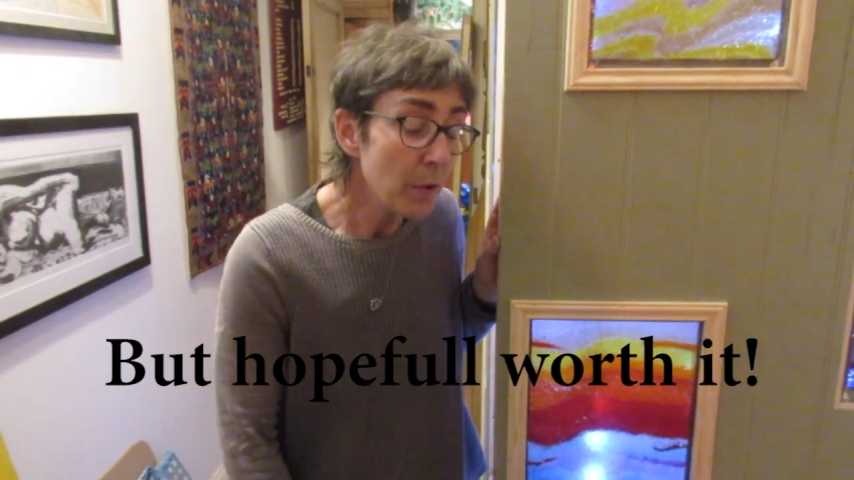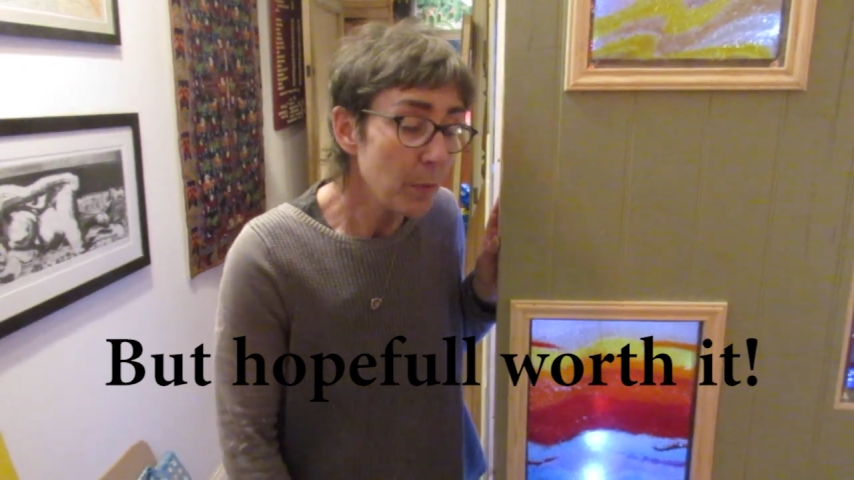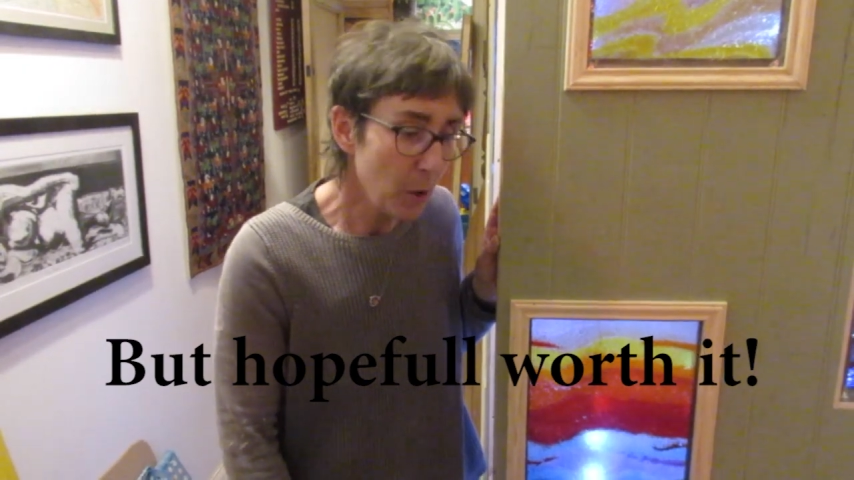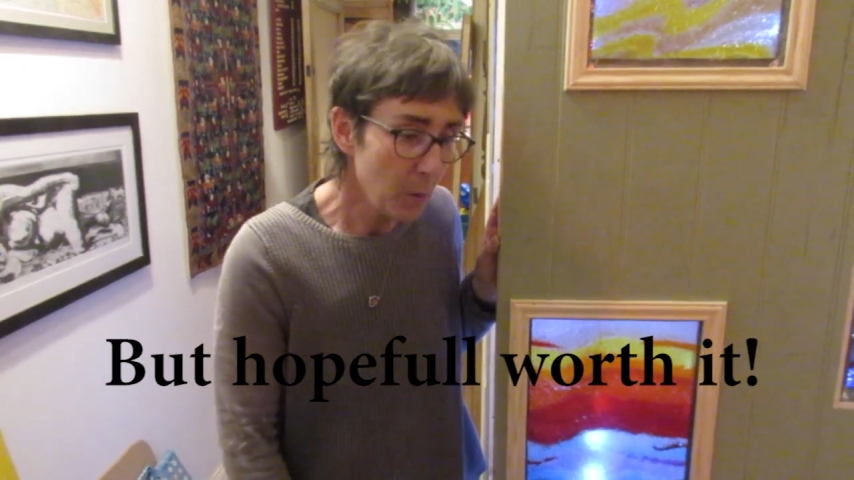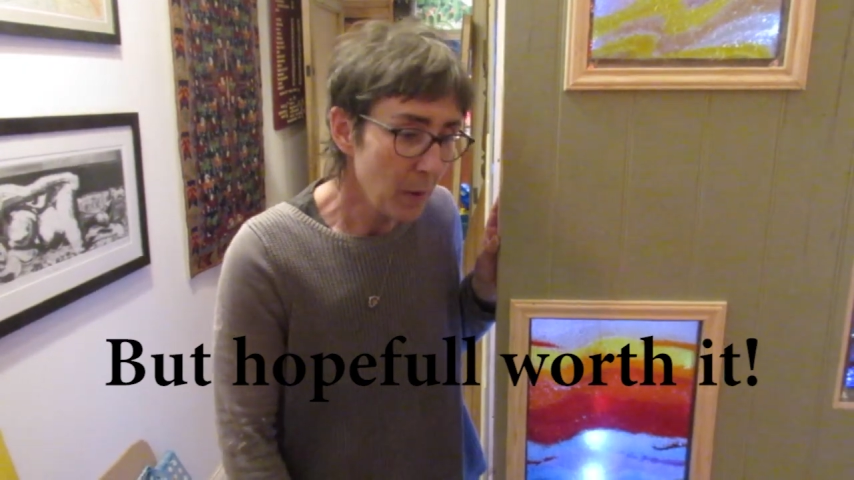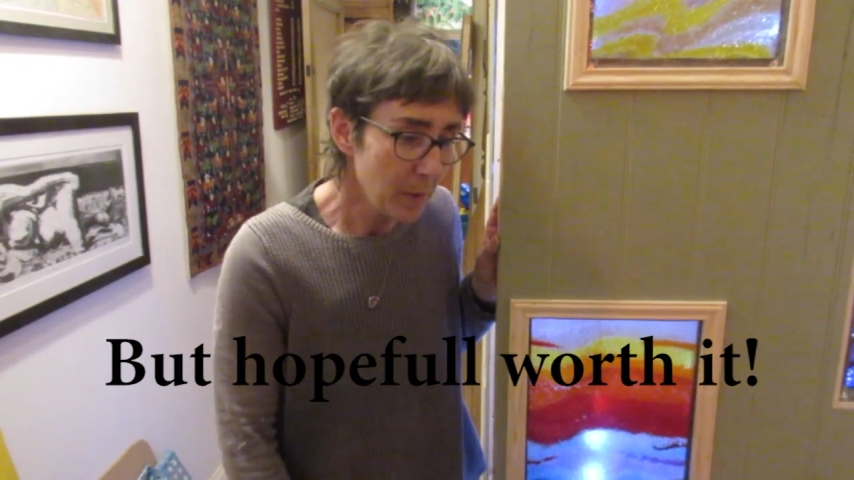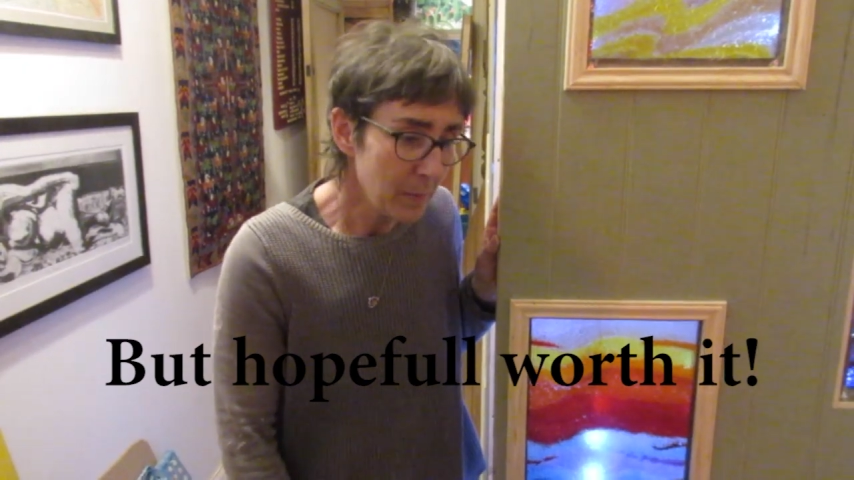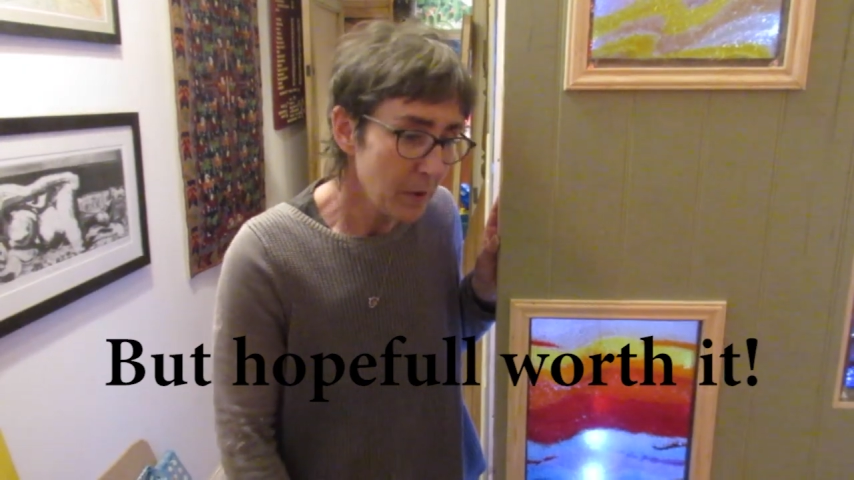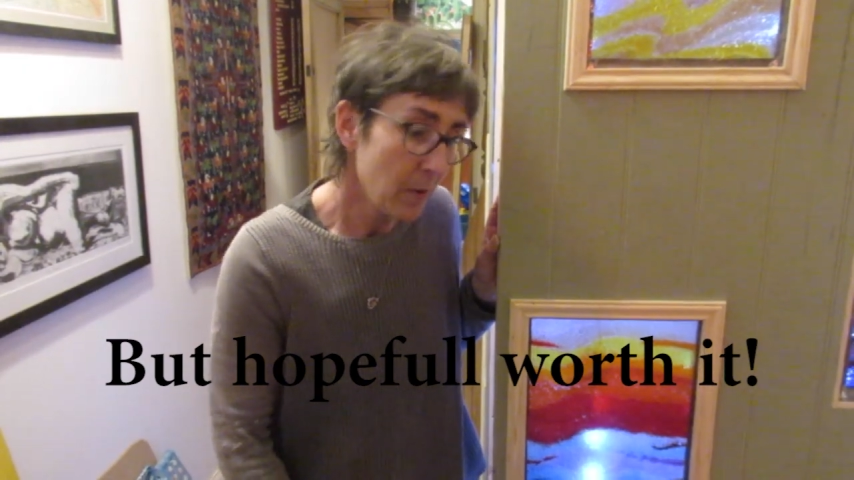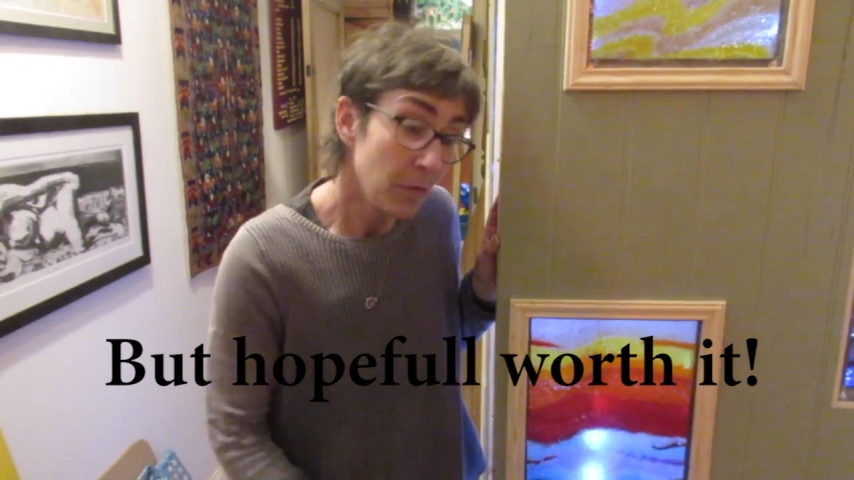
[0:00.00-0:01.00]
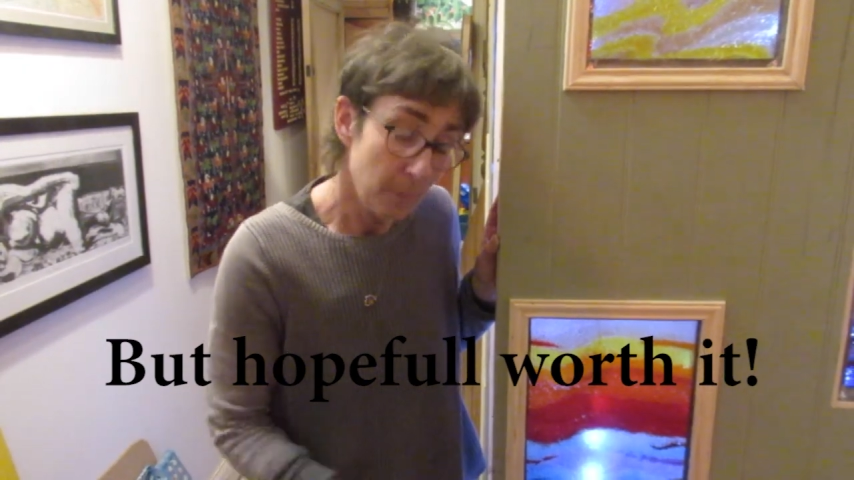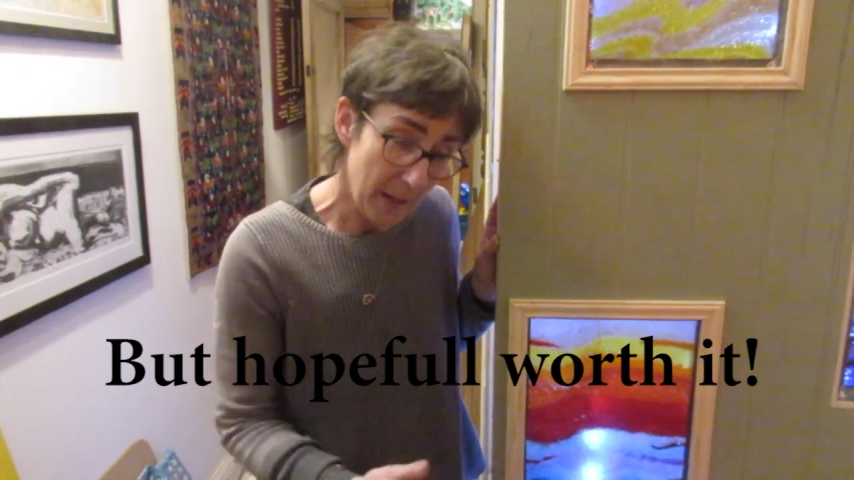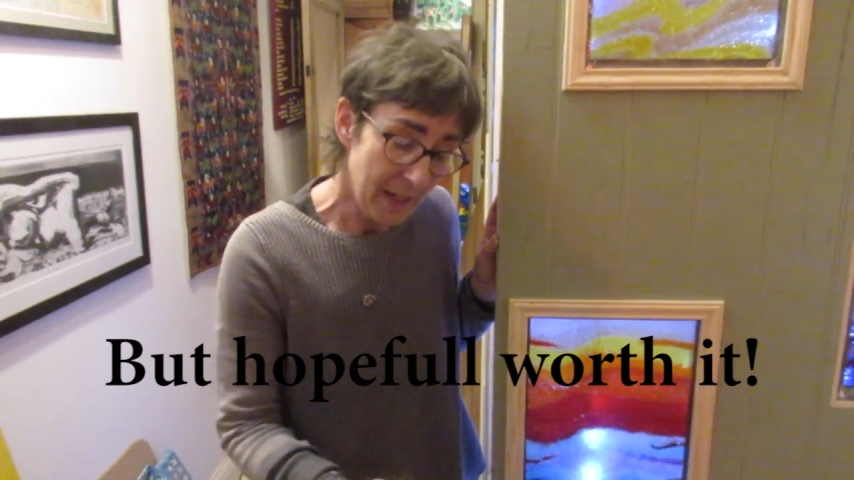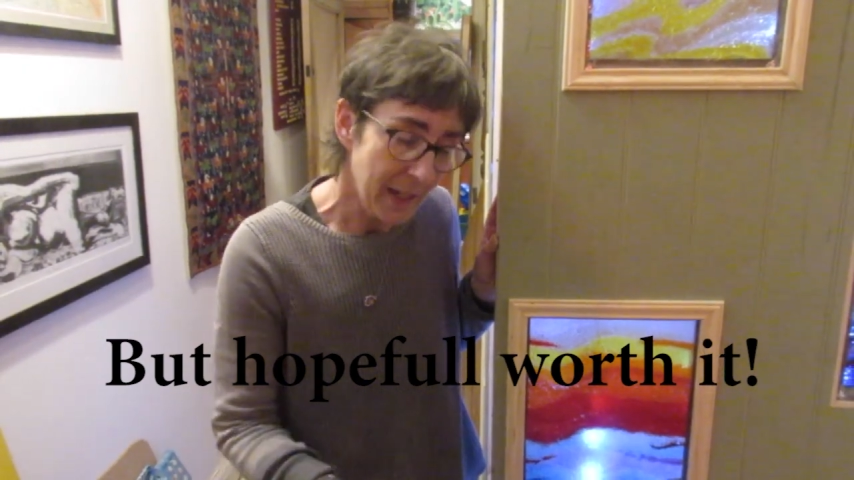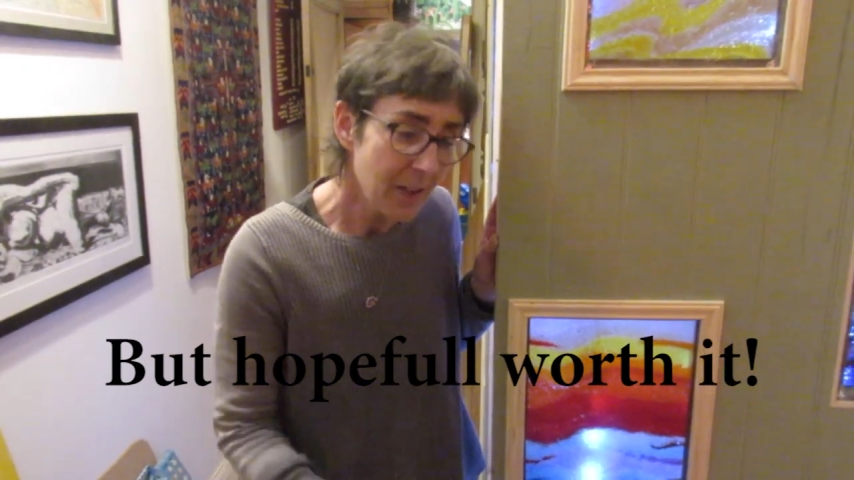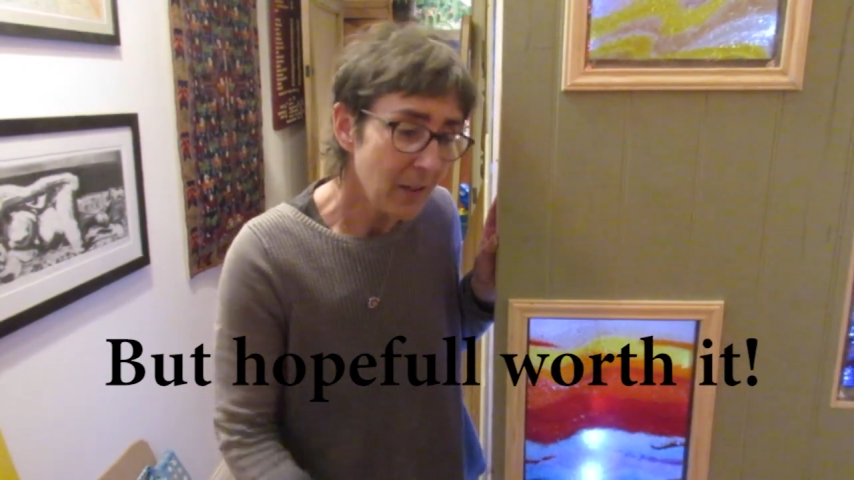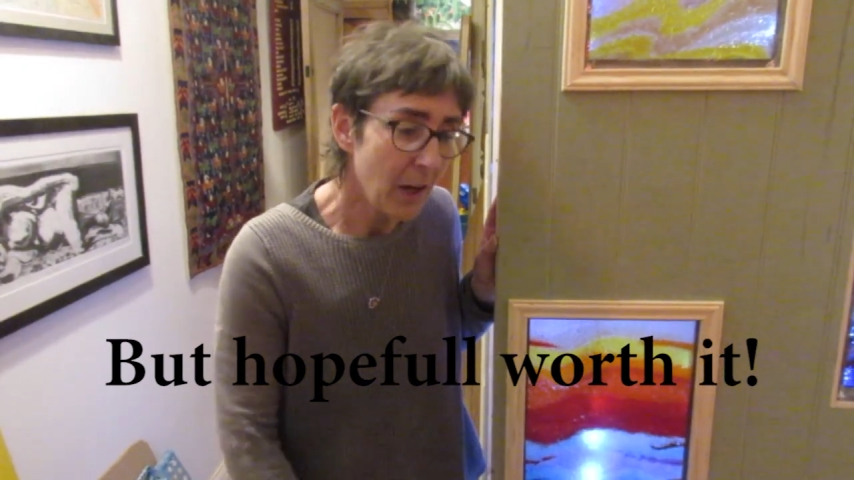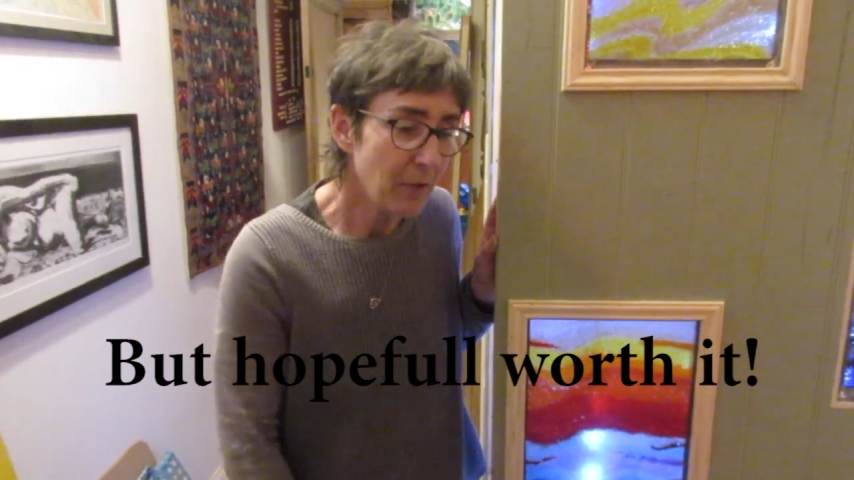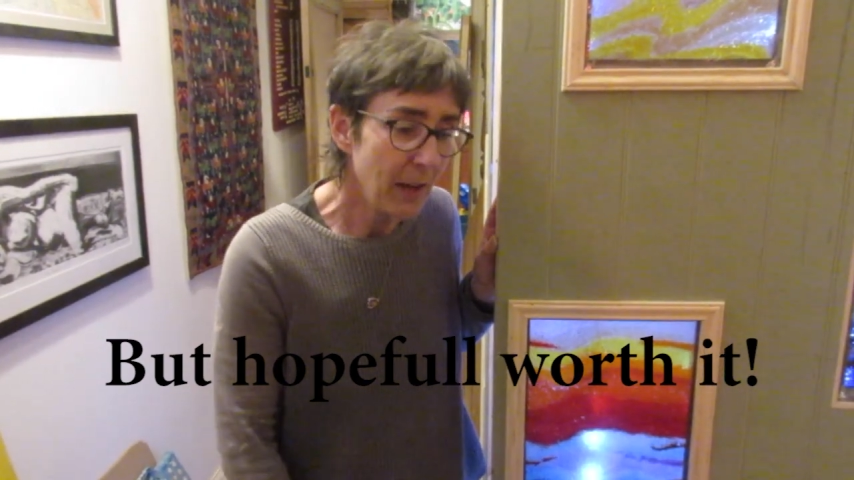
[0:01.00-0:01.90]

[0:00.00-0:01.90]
the problems of many that I've